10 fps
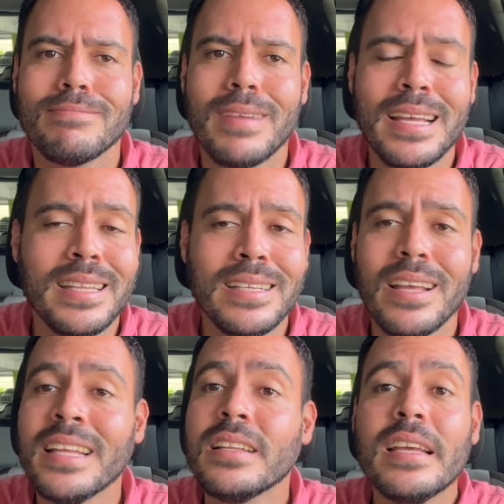I think
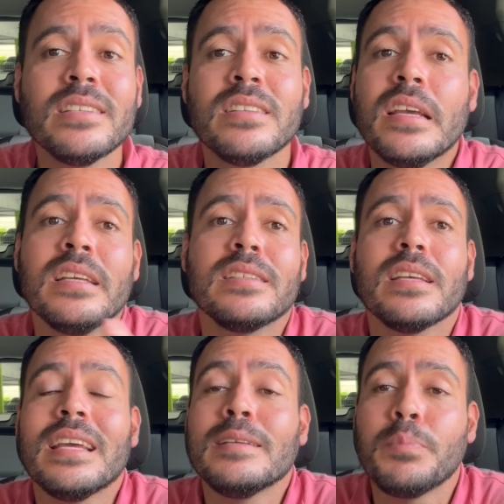it's, it's,
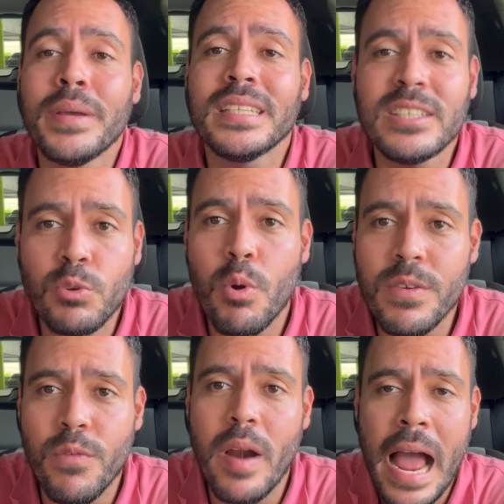it's busy
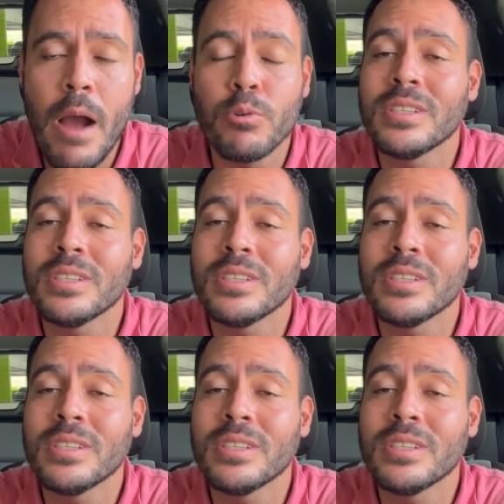24 hours.